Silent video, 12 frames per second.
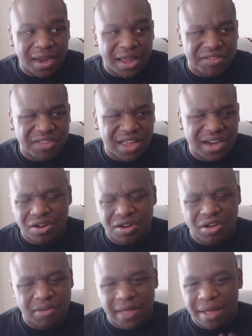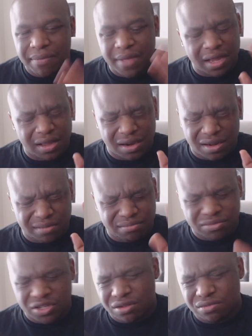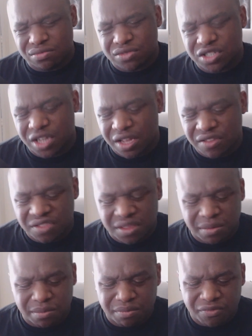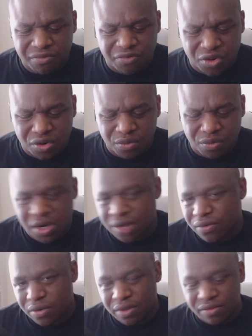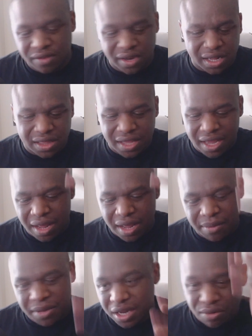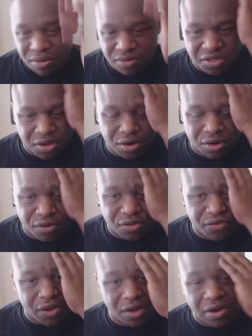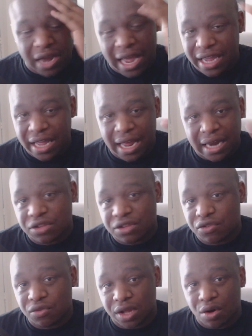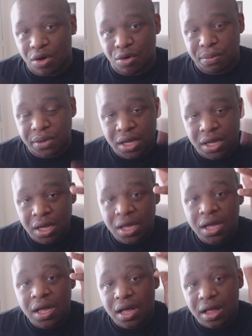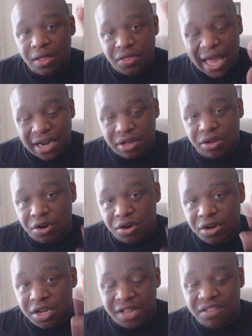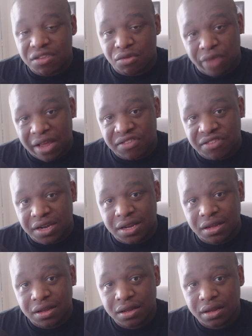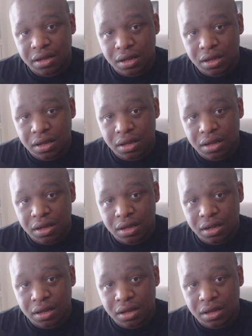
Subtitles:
and I decided, I'm not gonna, chase them for whatever reason like that. I mean, it was the clerk's fault. I literally hope that clerk gets arrested